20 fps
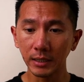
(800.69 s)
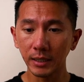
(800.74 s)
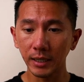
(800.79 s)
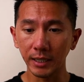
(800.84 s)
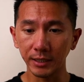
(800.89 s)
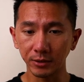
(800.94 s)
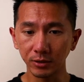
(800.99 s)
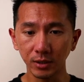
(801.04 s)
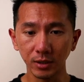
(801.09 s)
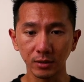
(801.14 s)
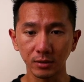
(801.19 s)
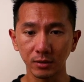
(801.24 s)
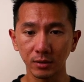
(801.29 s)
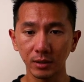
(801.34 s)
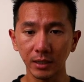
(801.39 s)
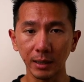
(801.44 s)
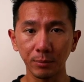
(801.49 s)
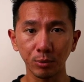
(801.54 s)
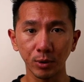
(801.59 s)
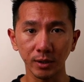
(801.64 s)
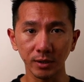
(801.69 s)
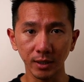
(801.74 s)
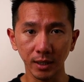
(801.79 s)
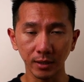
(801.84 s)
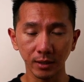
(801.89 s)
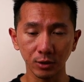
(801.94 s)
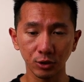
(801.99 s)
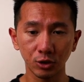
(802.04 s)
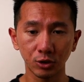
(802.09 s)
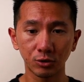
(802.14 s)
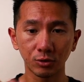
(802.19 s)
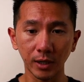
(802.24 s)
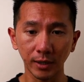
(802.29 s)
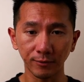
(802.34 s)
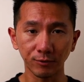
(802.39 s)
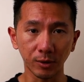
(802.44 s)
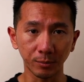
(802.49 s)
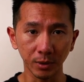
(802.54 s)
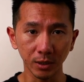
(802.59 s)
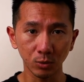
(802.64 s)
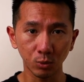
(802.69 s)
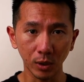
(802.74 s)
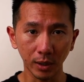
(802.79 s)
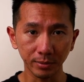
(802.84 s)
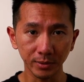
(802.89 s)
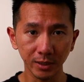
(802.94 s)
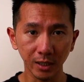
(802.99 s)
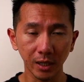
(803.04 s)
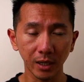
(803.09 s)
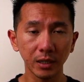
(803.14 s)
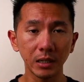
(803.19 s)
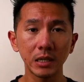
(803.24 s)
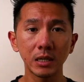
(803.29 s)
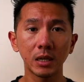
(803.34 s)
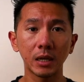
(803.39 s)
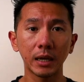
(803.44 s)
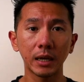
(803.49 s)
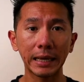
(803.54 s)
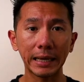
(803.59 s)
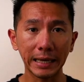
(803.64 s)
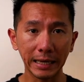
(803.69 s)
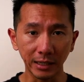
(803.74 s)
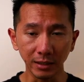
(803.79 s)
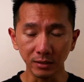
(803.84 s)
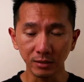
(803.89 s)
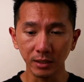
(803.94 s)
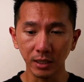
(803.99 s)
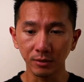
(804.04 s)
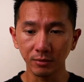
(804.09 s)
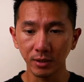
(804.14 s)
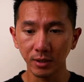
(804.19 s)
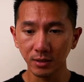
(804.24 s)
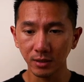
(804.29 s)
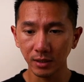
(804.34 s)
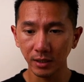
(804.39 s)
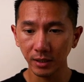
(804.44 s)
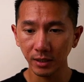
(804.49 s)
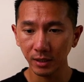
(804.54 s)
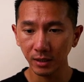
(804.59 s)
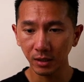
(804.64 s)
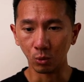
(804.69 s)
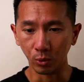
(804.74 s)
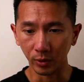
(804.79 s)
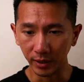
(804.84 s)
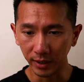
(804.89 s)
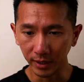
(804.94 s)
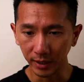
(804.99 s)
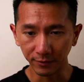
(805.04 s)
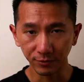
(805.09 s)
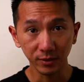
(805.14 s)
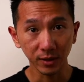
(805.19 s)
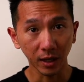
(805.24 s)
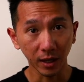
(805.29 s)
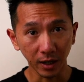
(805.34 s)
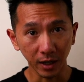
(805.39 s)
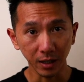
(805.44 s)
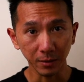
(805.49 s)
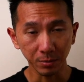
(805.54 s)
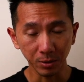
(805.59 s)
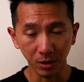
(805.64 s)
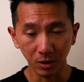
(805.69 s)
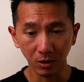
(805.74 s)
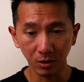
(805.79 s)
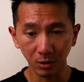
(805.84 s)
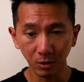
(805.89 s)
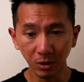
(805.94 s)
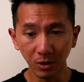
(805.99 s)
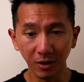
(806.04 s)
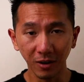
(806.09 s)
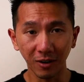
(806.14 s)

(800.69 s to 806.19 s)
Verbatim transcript: And you can see I presented straight from this website asynchronously with typo